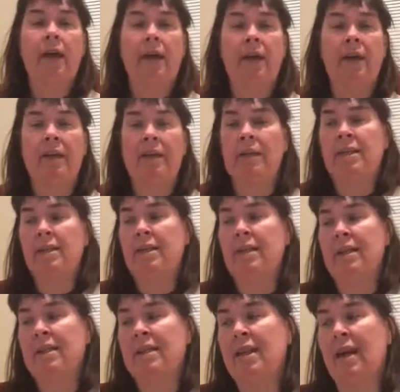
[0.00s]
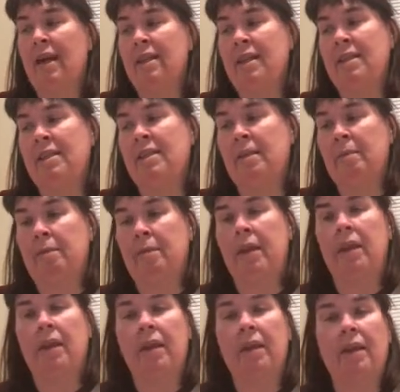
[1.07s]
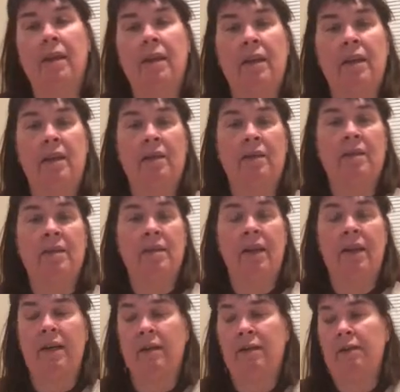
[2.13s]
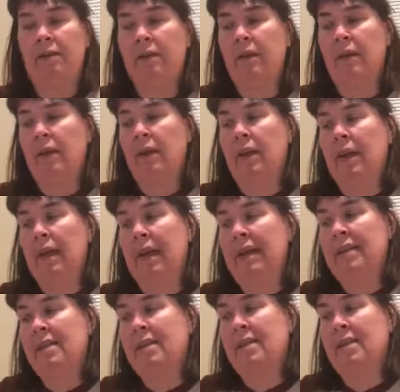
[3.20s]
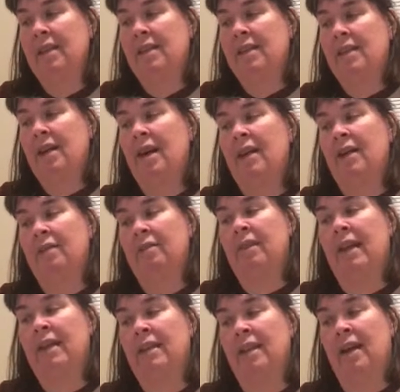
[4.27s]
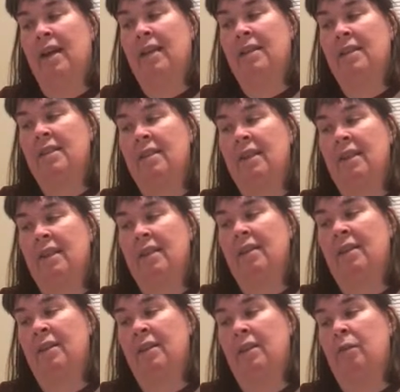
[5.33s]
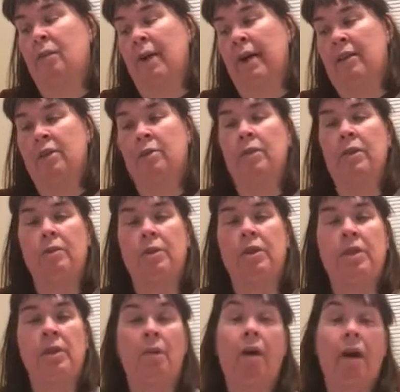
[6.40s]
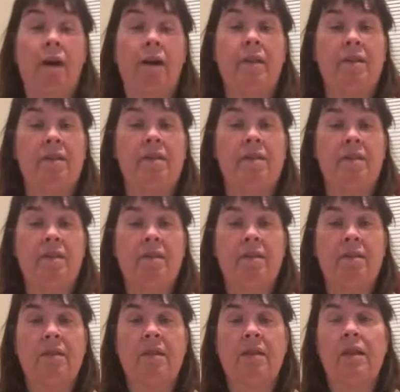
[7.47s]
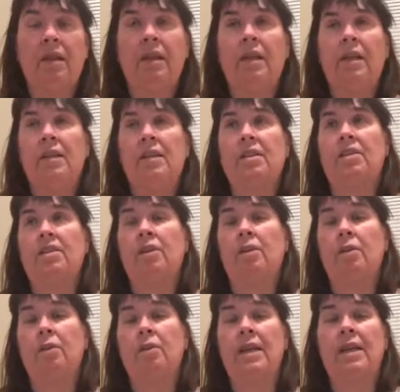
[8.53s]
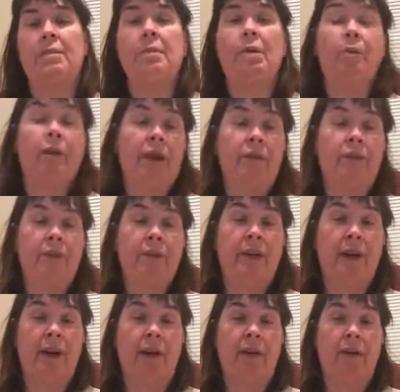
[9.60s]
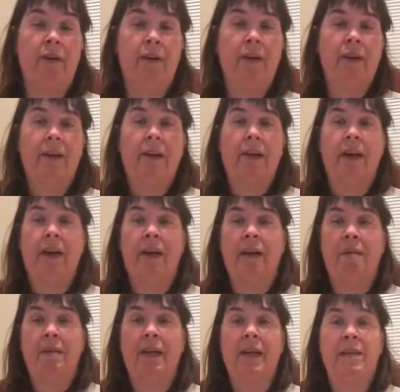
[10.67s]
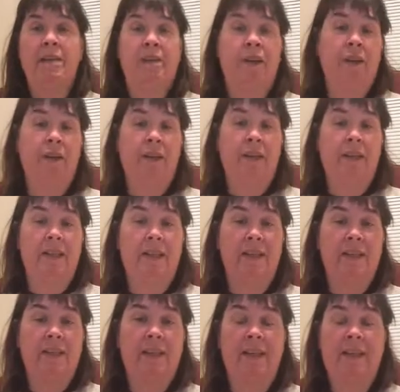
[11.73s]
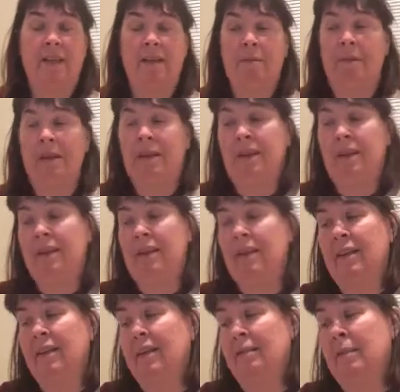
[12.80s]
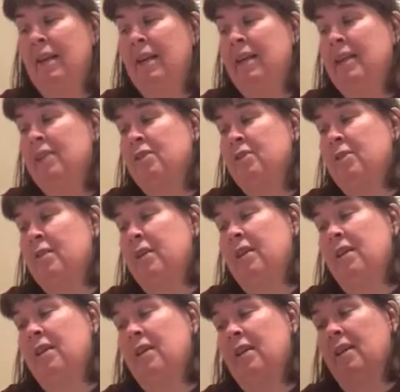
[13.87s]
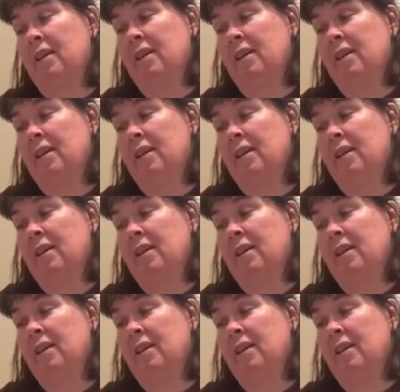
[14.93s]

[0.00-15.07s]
and it's kind of the same thing, it's kind of like that. It's like, writers always wish they were artists. So that's my rant for now, and my insecurities, and my history